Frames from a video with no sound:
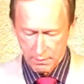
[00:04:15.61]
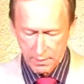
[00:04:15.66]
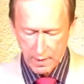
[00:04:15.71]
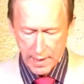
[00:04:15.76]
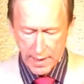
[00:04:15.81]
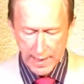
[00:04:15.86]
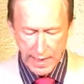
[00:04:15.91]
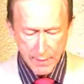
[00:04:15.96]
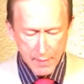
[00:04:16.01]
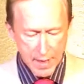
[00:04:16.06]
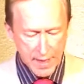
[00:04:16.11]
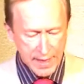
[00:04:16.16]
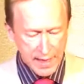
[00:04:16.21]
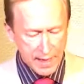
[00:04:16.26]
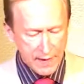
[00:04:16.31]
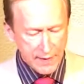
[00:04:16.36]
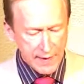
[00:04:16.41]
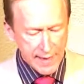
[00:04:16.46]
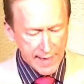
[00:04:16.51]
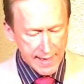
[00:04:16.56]
a mind
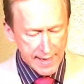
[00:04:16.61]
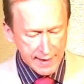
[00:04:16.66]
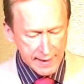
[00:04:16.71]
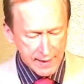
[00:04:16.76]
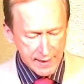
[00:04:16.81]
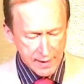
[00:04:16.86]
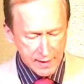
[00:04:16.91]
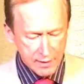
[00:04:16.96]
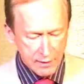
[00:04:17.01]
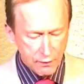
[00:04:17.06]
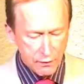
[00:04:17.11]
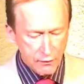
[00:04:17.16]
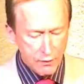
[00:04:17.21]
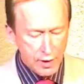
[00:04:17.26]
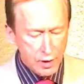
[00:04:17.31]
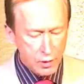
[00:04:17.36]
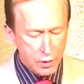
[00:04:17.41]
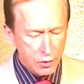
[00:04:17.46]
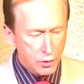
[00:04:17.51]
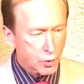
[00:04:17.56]
that is
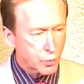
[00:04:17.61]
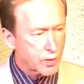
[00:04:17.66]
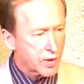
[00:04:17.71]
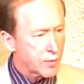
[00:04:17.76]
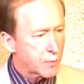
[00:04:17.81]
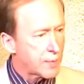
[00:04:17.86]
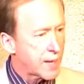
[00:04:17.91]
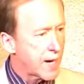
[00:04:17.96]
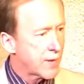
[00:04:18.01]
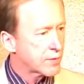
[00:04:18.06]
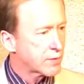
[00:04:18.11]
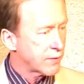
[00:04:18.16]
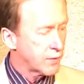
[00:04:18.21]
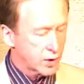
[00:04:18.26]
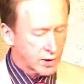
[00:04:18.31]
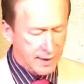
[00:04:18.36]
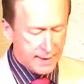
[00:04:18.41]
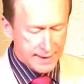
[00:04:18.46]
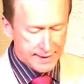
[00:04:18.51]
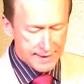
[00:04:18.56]
filled with bountiful
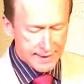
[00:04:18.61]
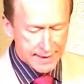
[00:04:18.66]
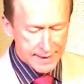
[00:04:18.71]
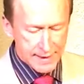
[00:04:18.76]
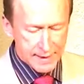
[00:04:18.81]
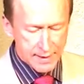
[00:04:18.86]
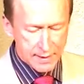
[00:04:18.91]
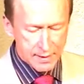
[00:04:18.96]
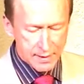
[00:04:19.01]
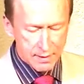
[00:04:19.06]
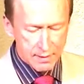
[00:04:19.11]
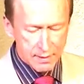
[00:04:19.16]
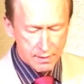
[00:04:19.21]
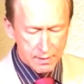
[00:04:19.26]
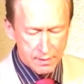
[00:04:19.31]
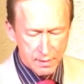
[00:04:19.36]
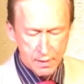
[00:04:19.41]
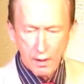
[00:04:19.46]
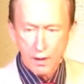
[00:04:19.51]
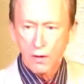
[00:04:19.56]
ideas
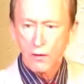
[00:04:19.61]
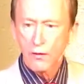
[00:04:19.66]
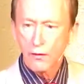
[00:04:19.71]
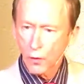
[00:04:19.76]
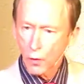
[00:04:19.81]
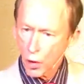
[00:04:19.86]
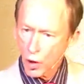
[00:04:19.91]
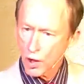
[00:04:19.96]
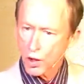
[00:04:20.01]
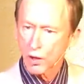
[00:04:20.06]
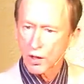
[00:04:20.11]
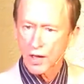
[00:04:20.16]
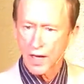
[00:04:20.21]
for your life.